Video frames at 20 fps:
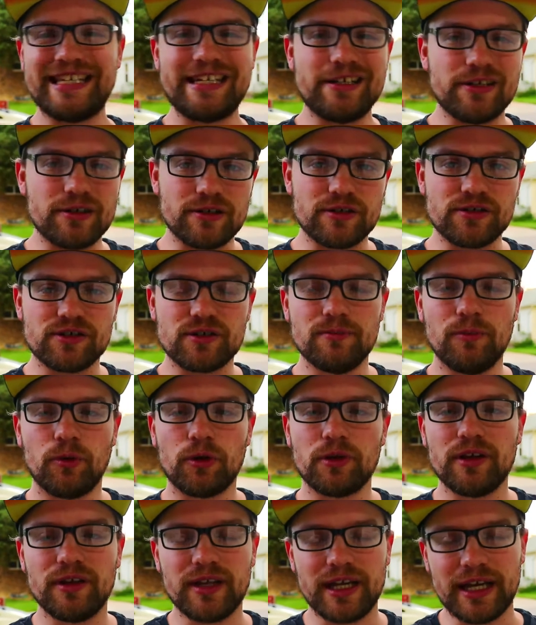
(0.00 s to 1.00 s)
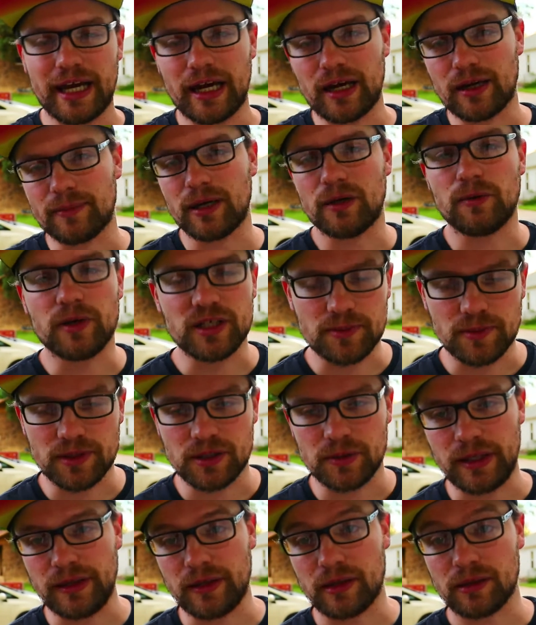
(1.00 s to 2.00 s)
ears more than they care about what's
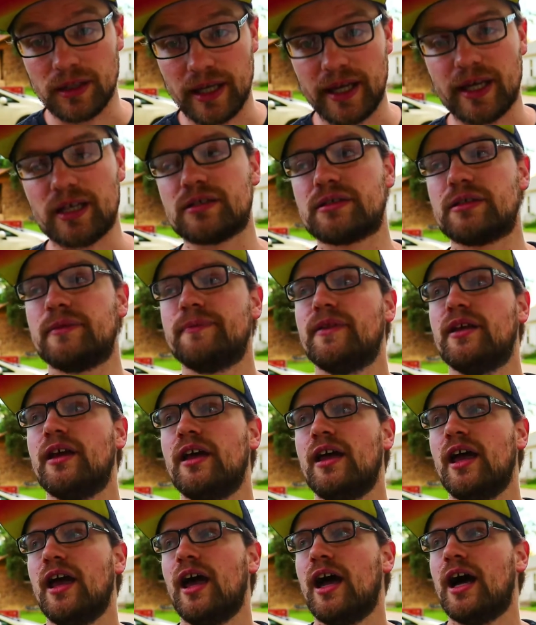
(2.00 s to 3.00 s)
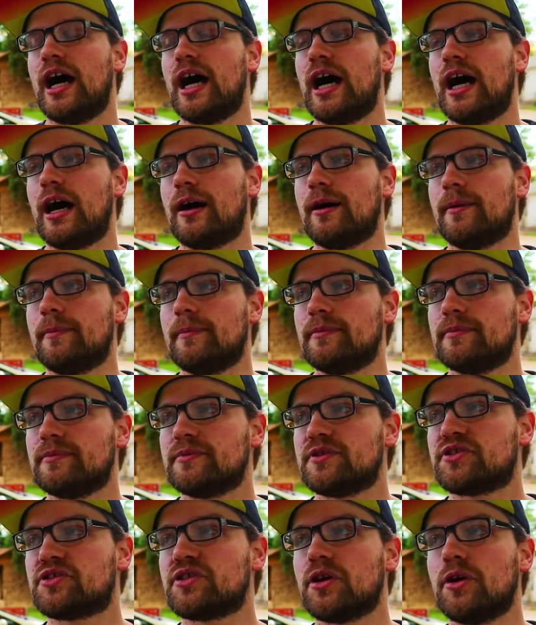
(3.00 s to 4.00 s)
between their legs. Um,
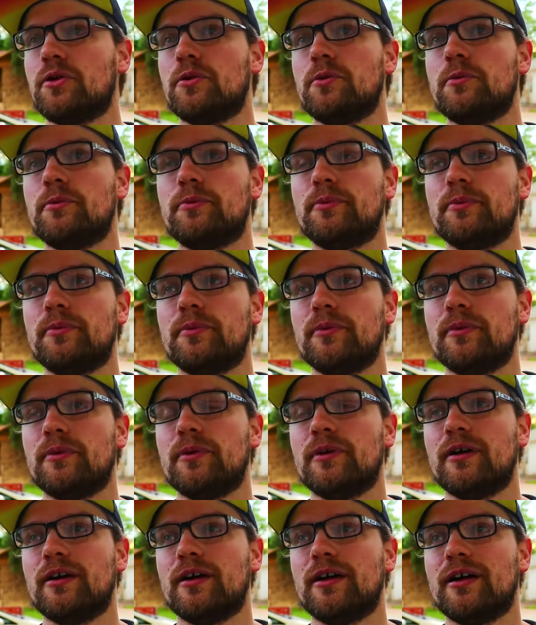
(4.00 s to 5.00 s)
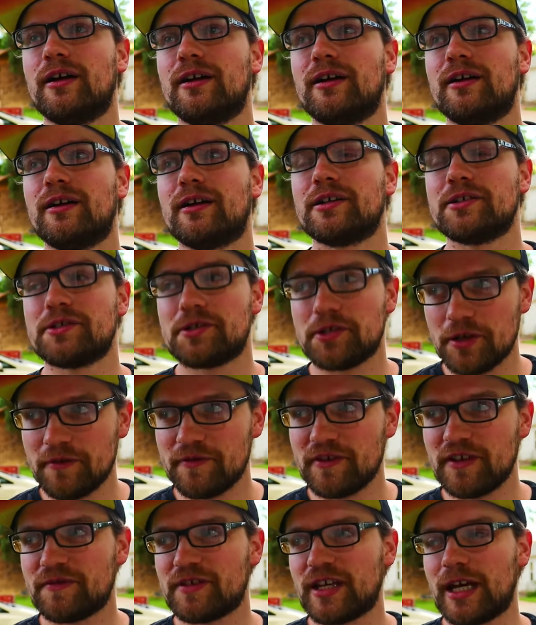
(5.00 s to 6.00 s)
so
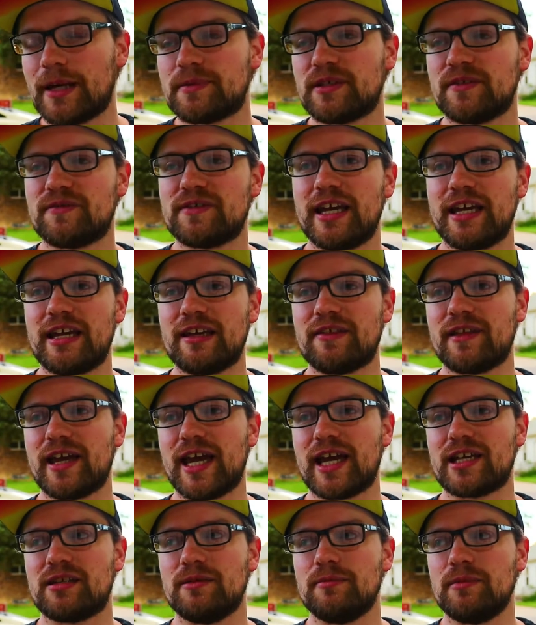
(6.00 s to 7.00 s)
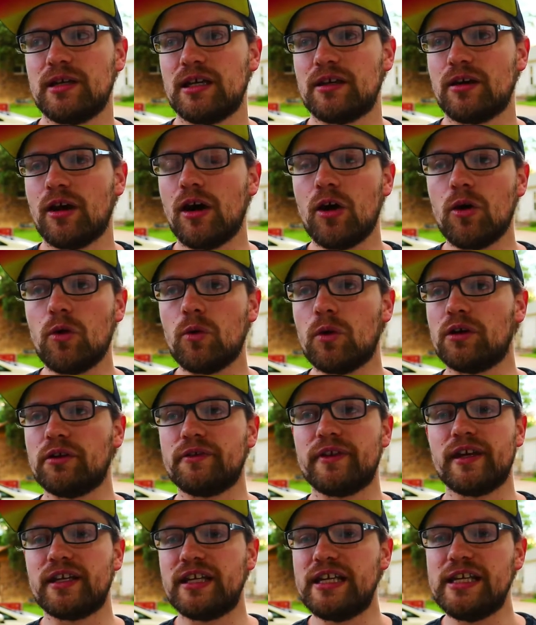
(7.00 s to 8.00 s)
conservative types have taken that to mean, oh, well,
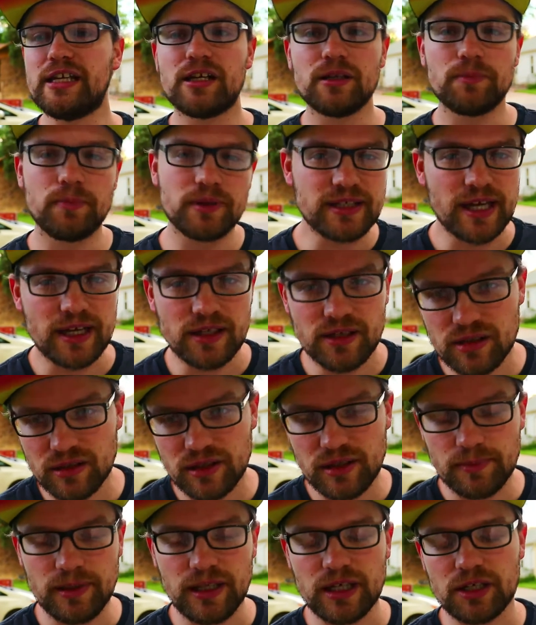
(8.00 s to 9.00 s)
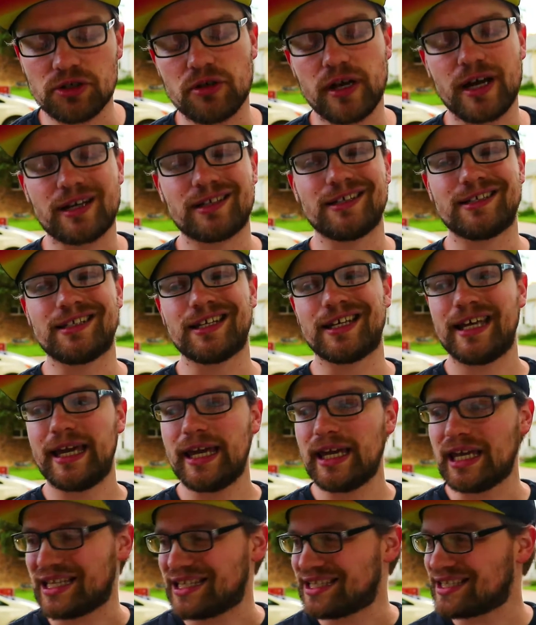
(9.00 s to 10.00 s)
then he could potentially be attracted to
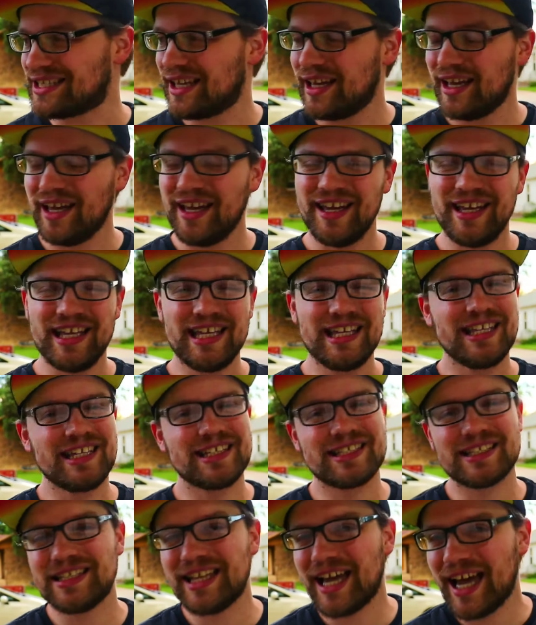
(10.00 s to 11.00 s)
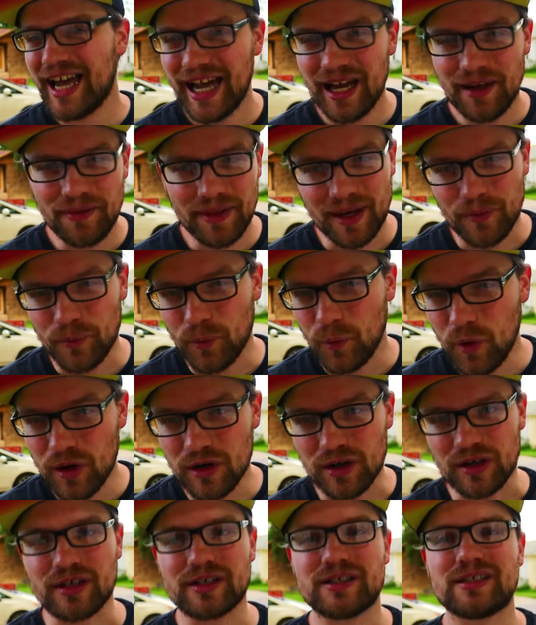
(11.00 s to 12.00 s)
kids. That's not how that
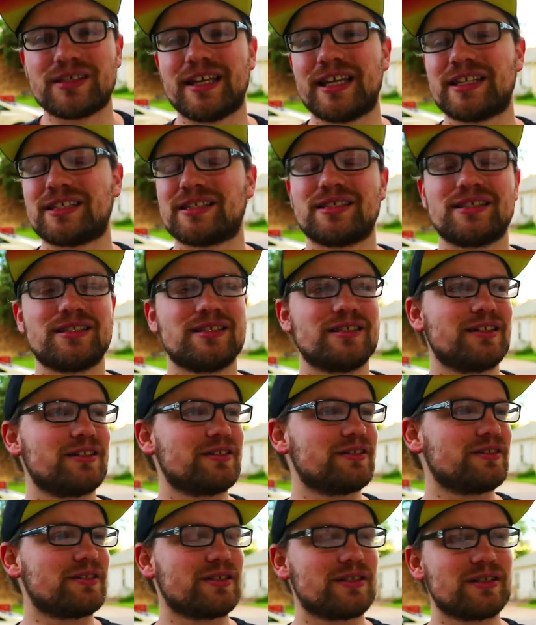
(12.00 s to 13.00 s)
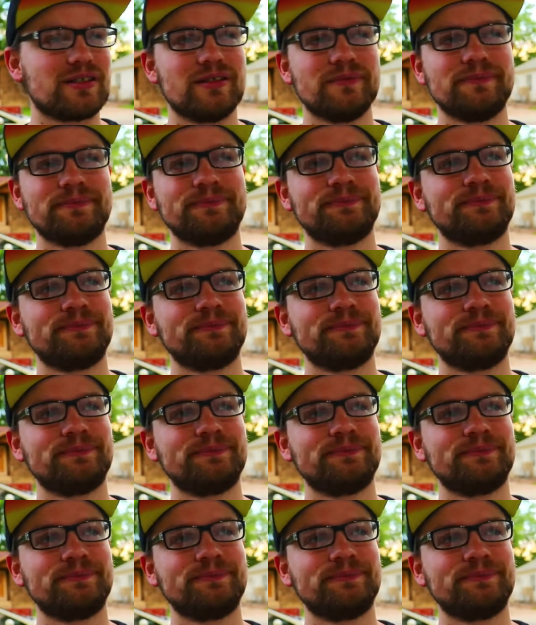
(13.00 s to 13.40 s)
works. That's, there's,